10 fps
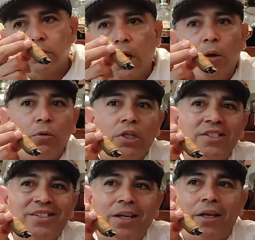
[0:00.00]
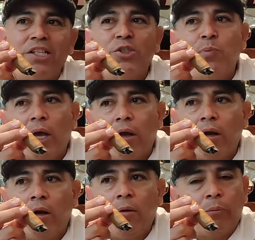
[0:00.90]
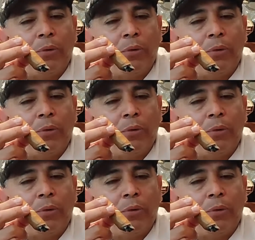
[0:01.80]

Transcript: I wouldn't say it's better,